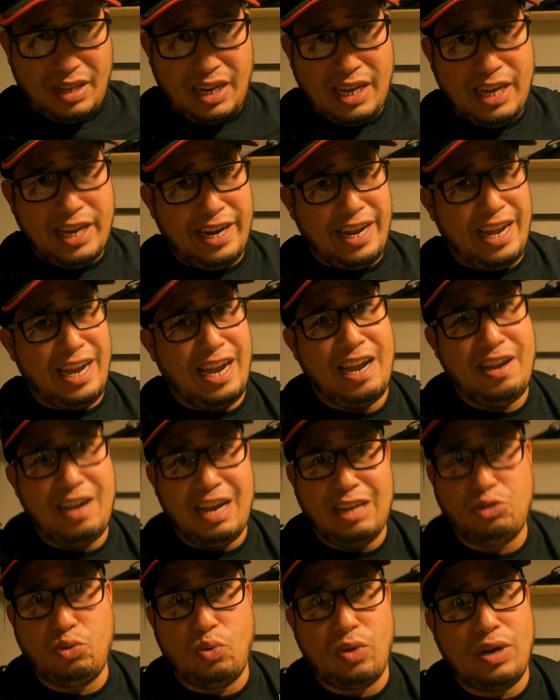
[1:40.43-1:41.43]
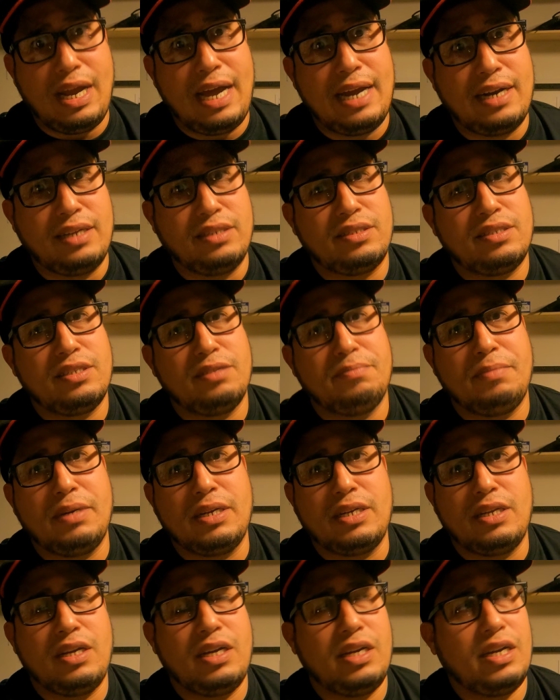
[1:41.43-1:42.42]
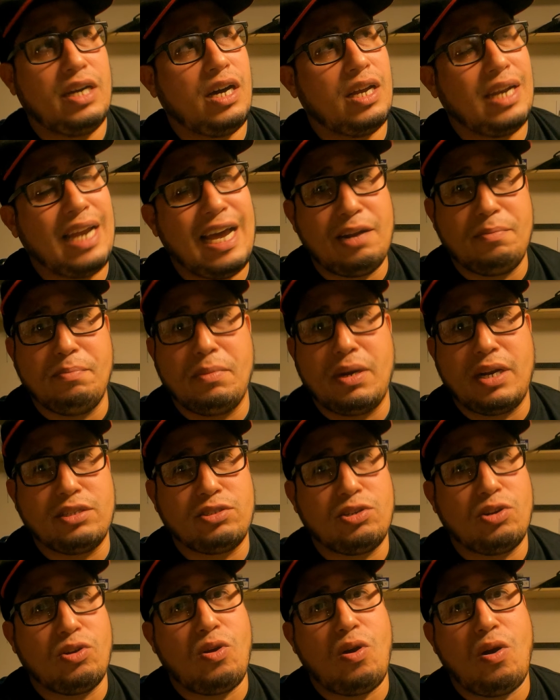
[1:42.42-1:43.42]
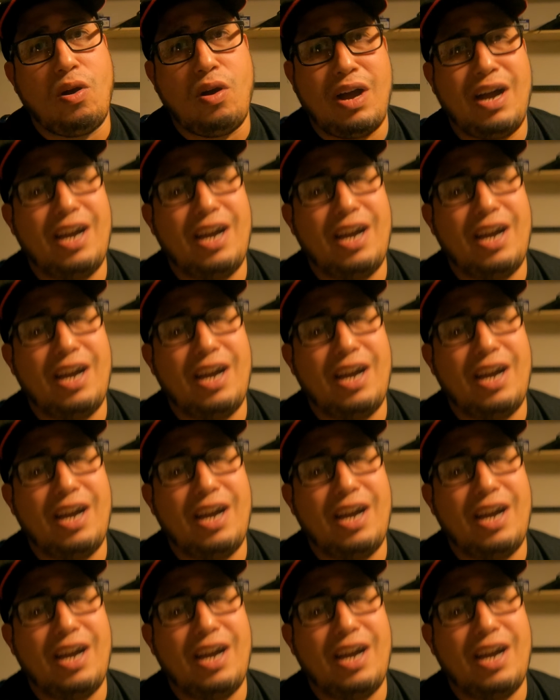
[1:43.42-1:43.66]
and I threw a lot into the money, a lot of money into the car.